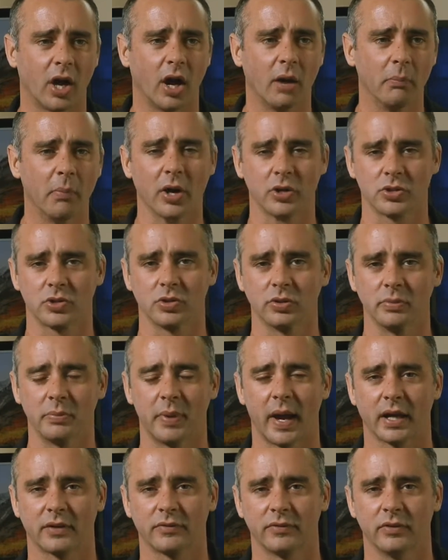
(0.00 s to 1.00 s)
emotional
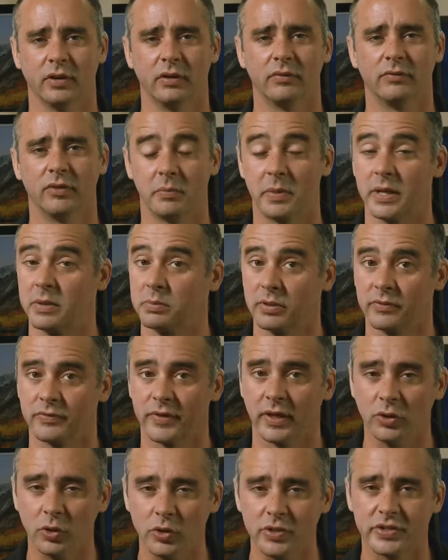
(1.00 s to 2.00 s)
impact for people if
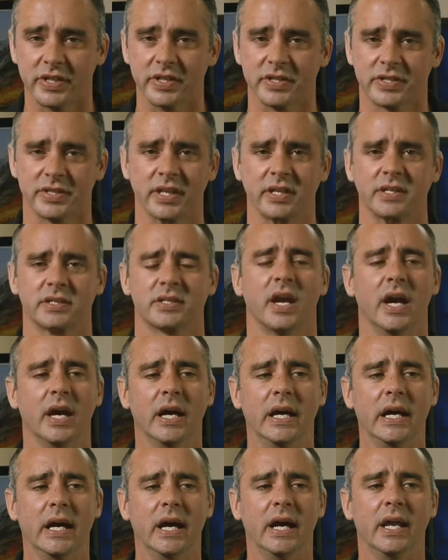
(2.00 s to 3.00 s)
they lose these things.
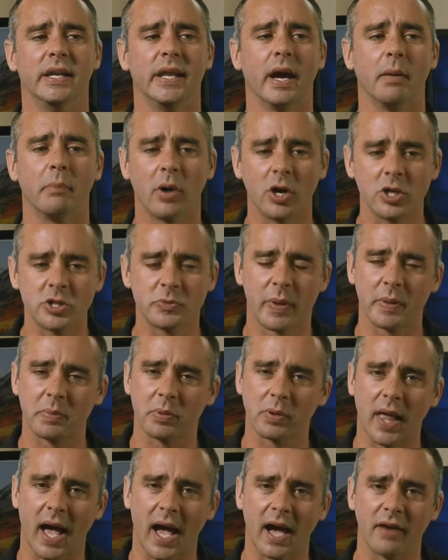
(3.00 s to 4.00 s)
Now, most
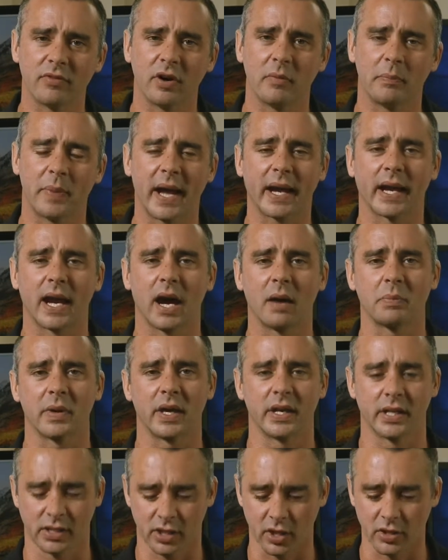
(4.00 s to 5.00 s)
people have a backup
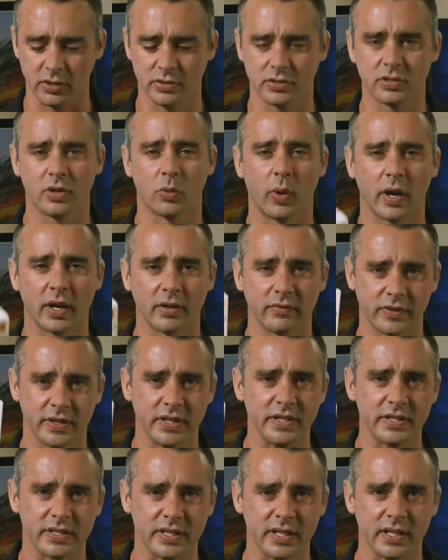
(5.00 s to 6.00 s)
and it goes to one of
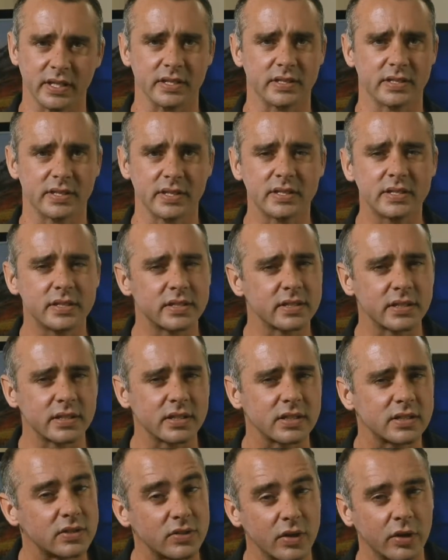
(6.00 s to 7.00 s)
these things. This is an
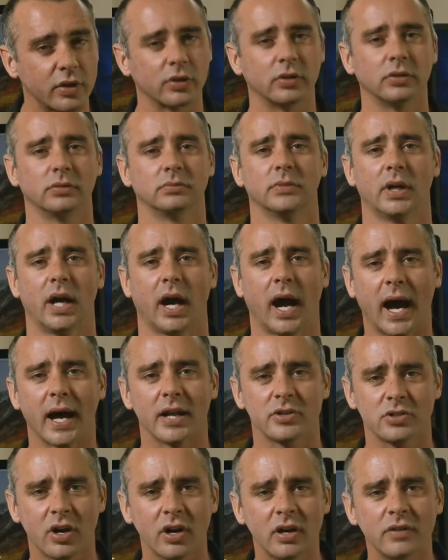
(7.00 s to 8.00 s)
external
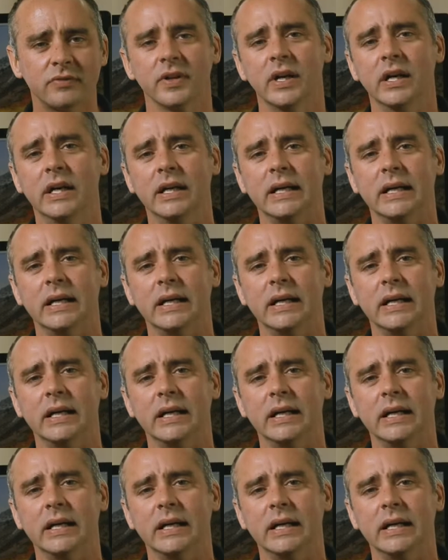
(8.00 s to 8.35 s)
hard drive,